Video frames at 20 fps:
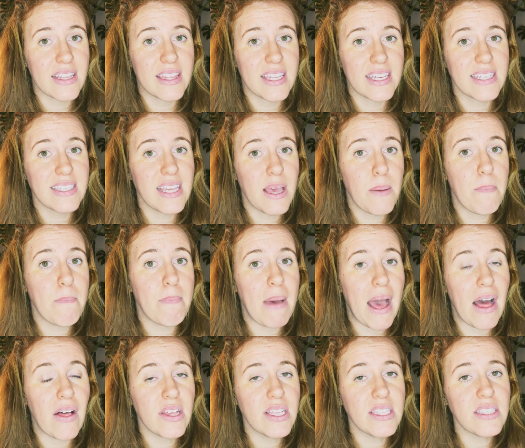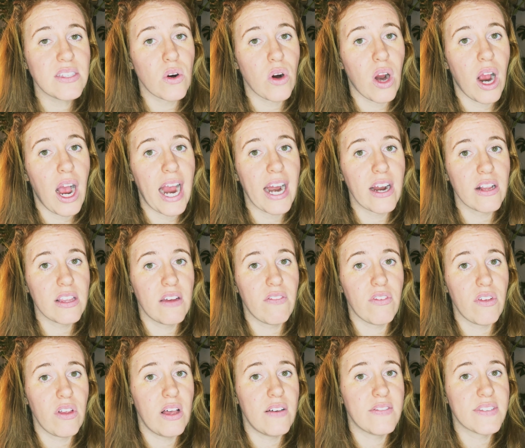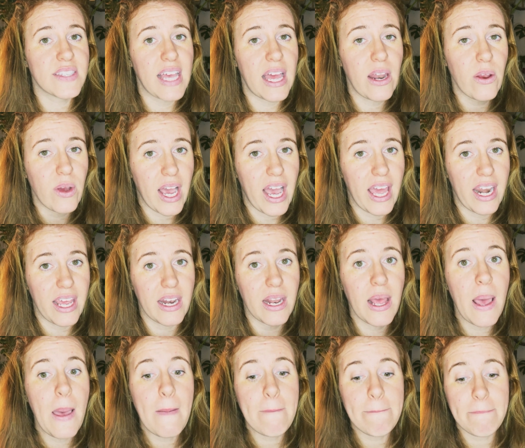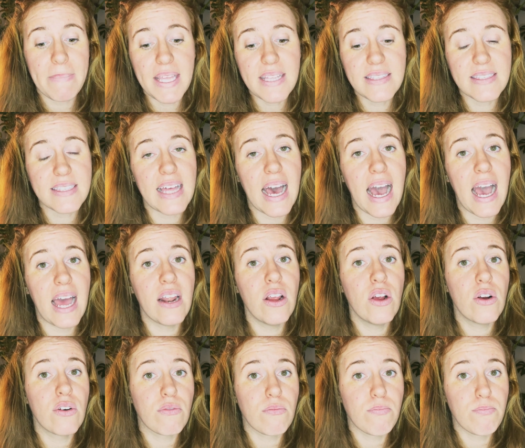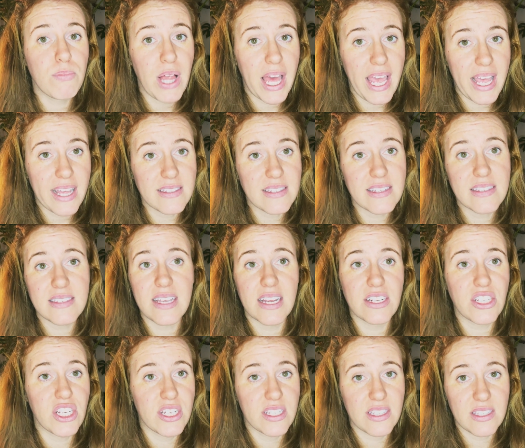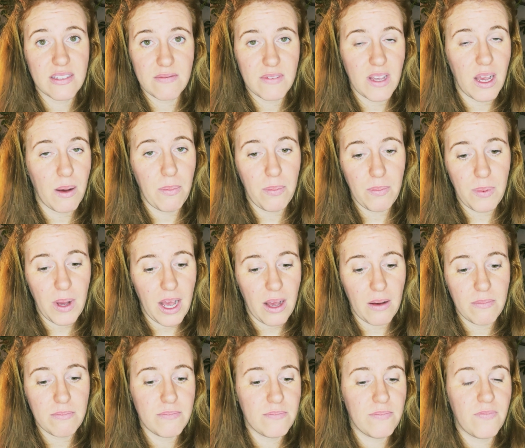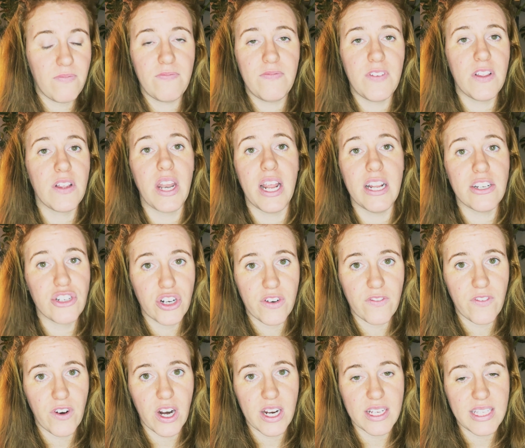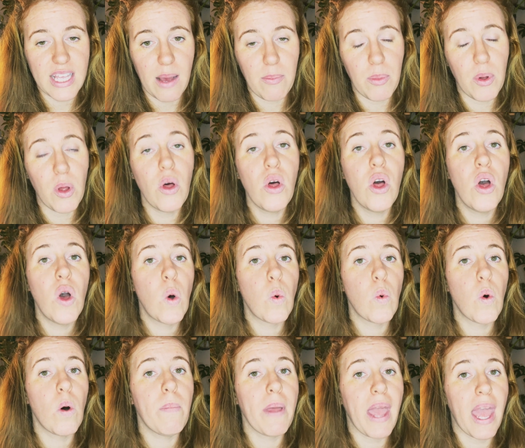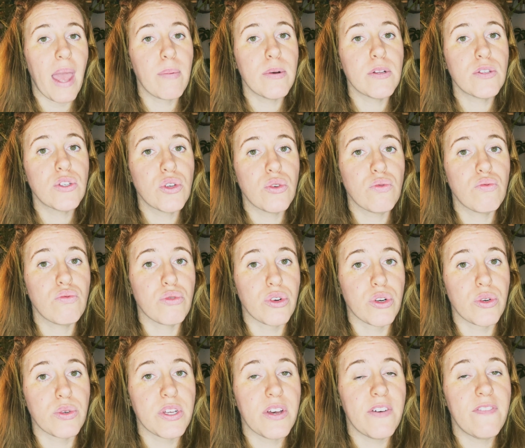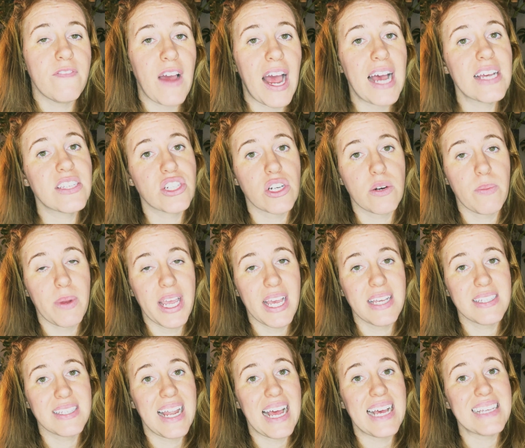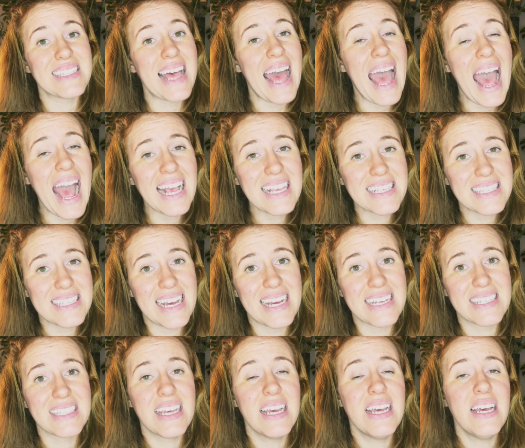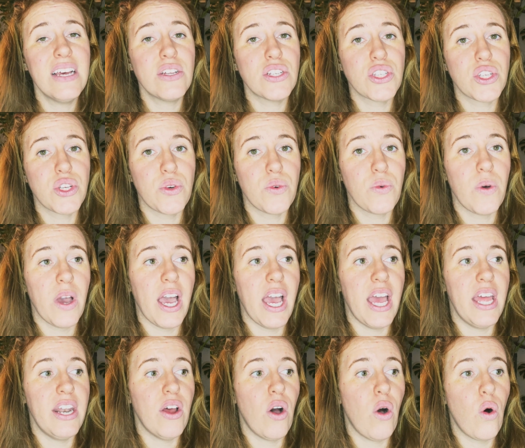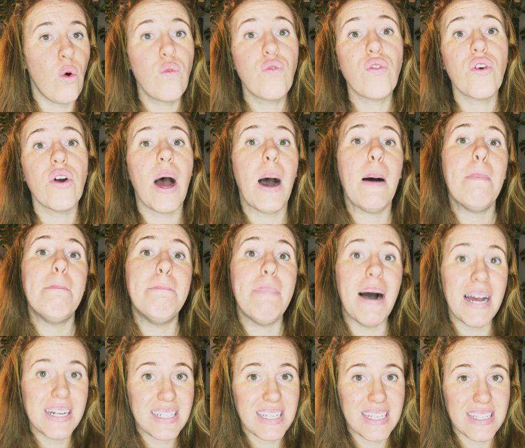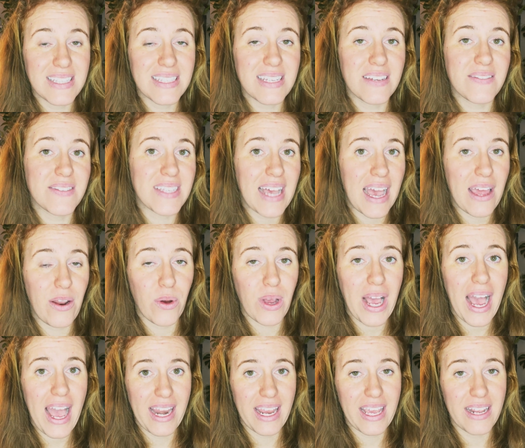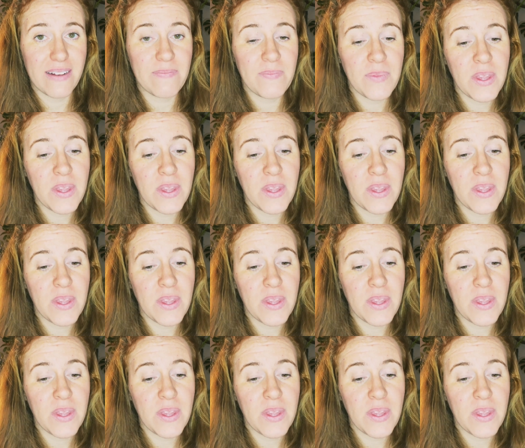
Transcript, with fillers: This imbalance or higher level of cytokinin means that plants such as a philodendron, for example, will be able to root faster because it has access to an overabundance of cytokinin.